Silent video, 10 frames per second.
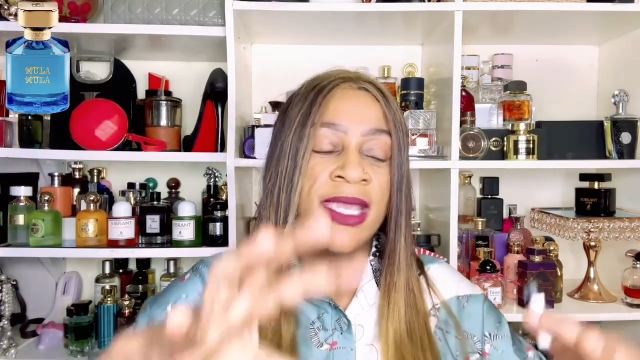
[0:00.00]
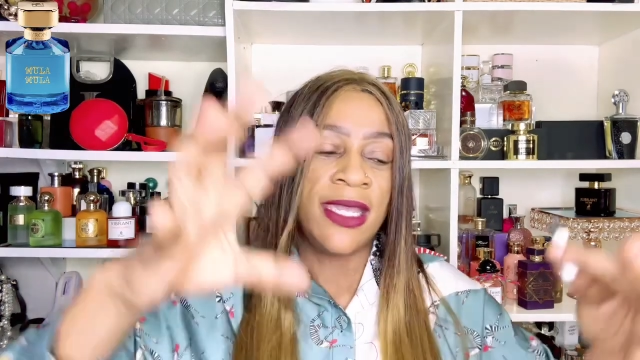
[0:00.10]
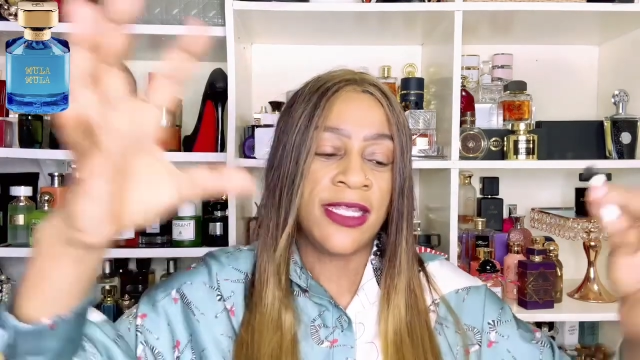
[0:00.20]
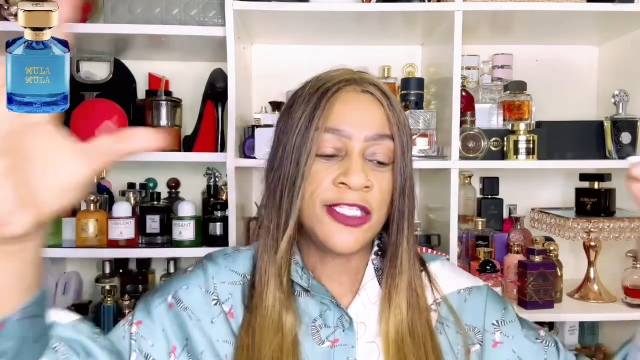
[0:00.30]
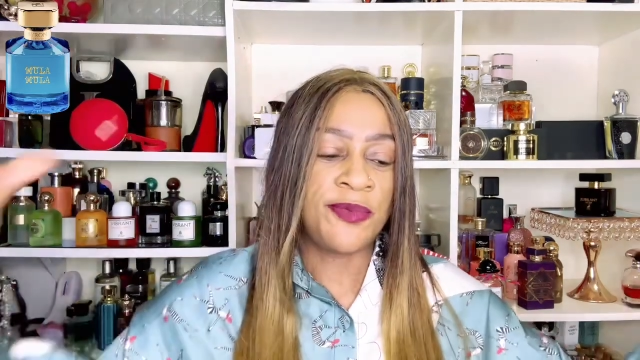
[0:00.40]

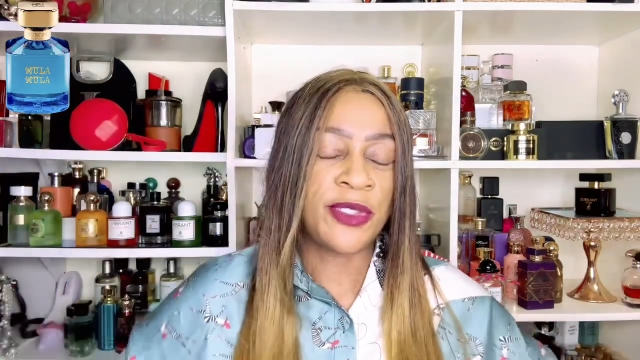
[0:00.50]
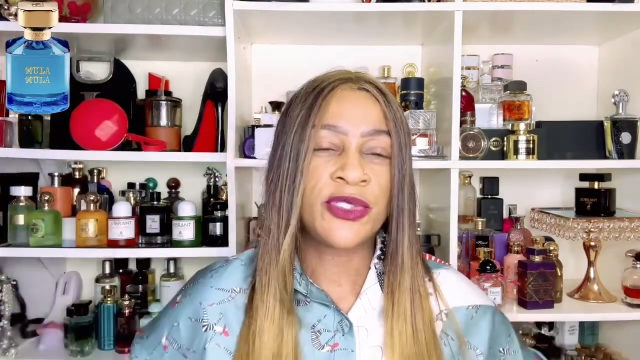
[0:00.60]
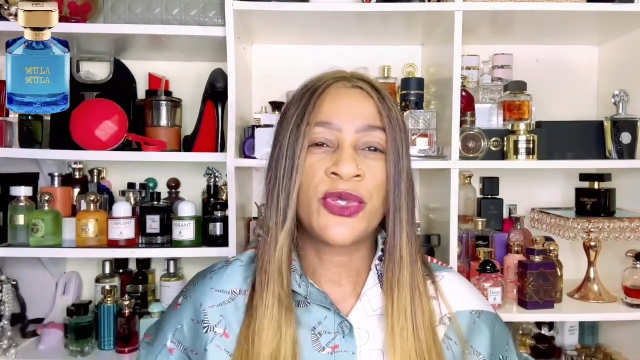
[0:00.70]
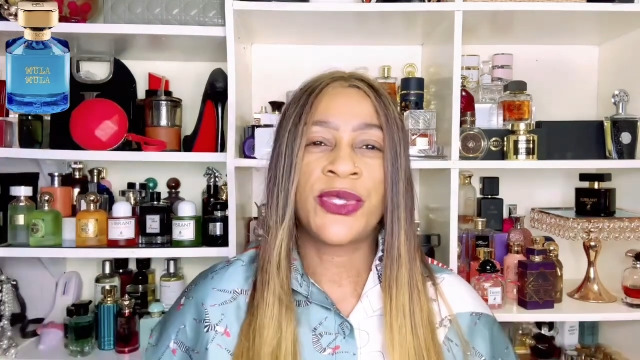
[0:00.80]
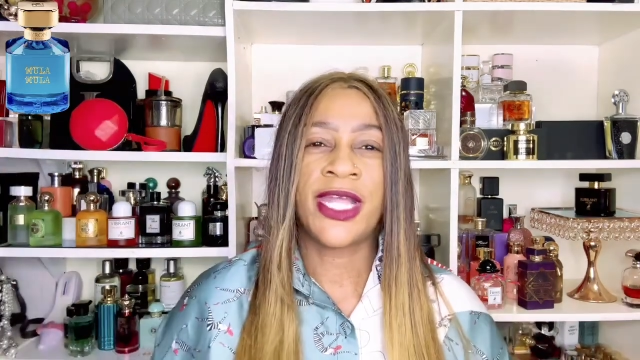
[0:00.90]
It is
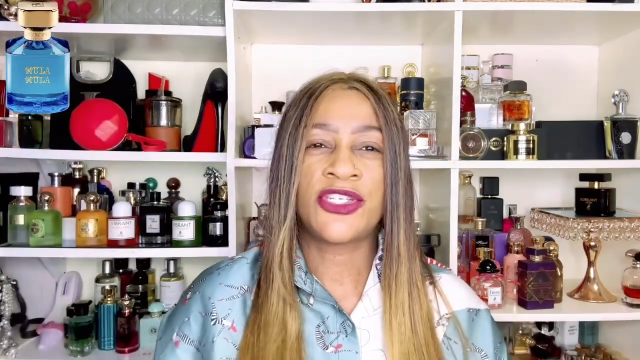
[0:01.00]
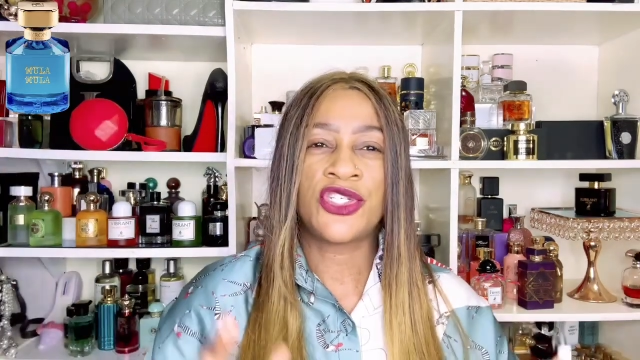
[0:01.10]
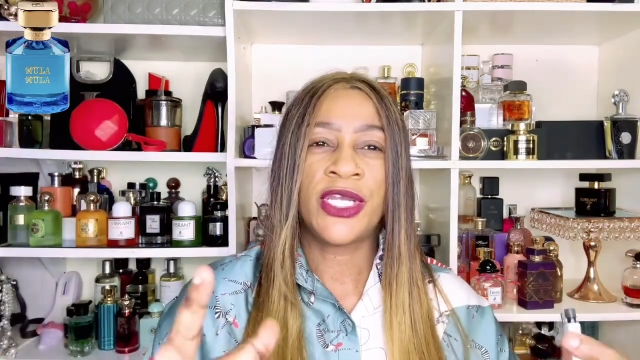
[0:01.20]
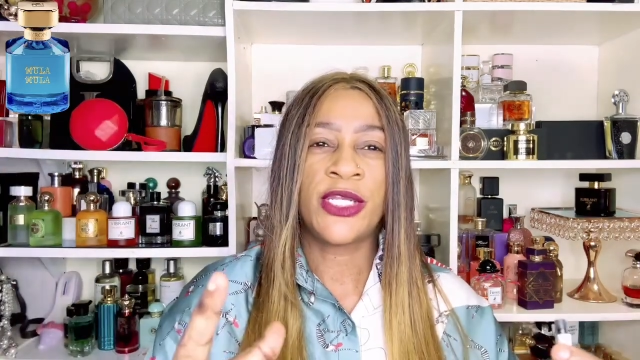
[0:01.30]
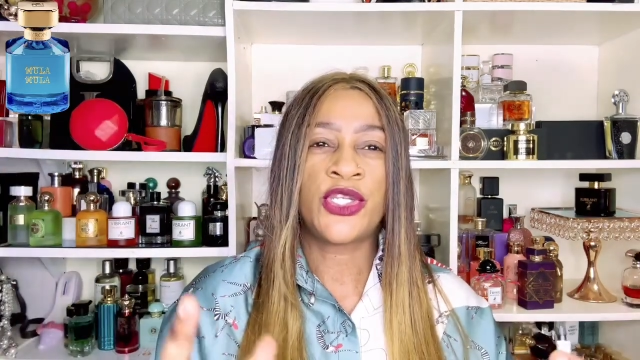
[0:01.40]
built on that
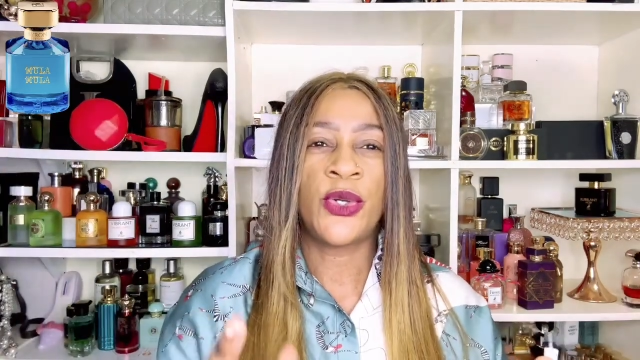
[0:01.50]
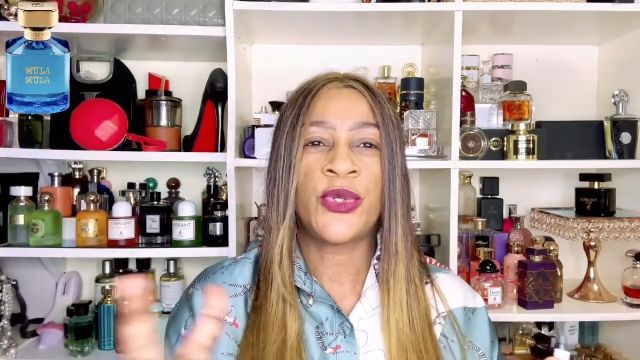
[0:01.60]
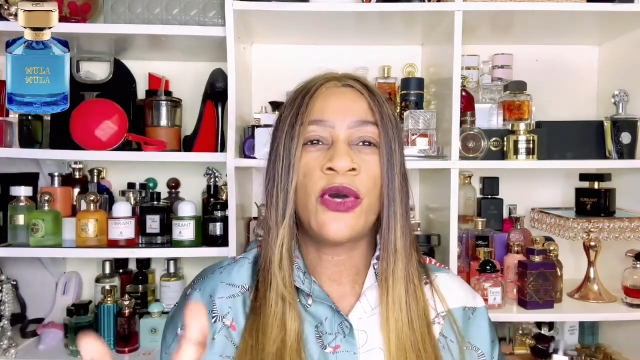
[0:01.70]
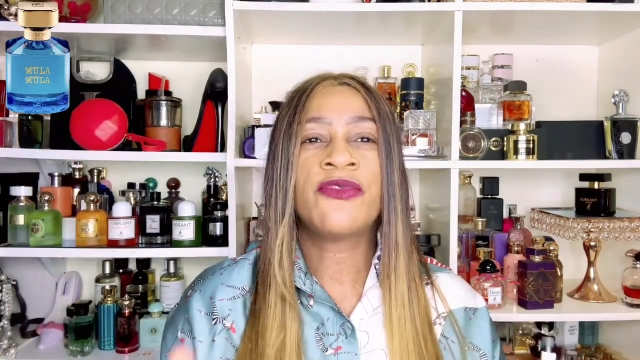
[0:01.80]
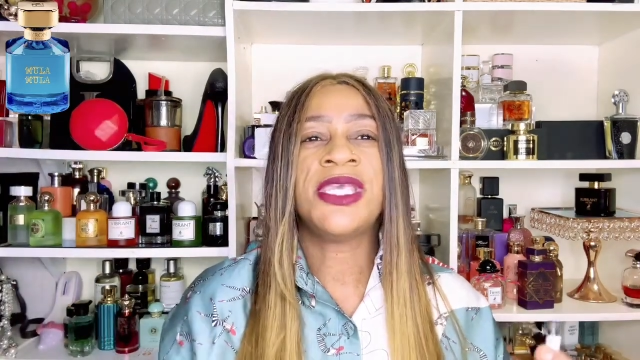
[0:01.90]
sugar
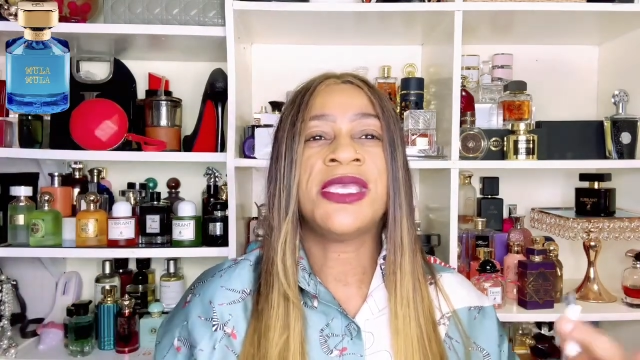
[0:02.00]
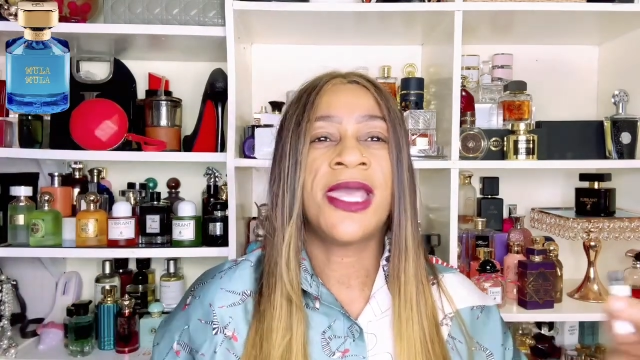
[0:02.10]
tone of the